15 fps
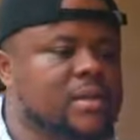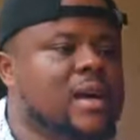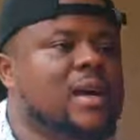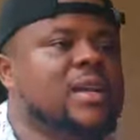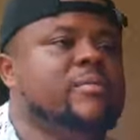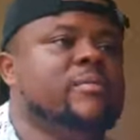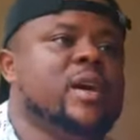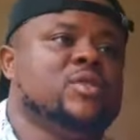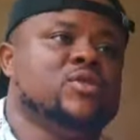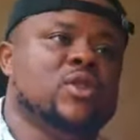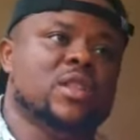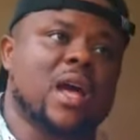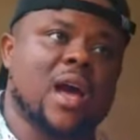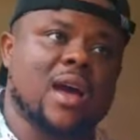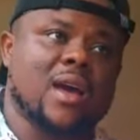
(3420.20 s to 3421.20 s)
down in my
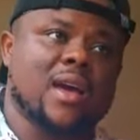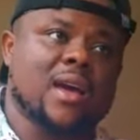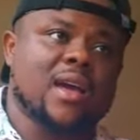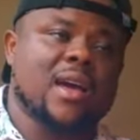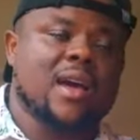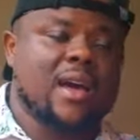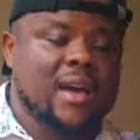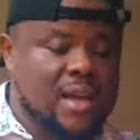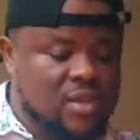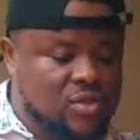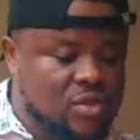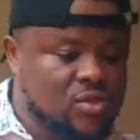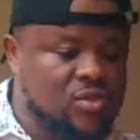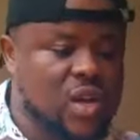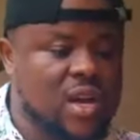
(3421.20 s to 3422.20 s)
jotter. I can
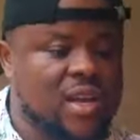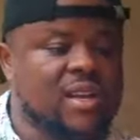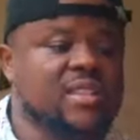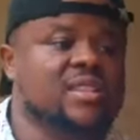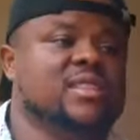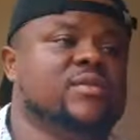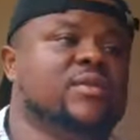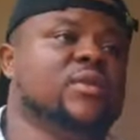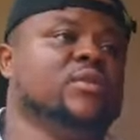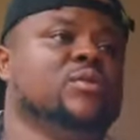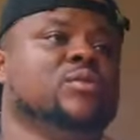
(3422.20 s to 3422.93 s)
just go and get it for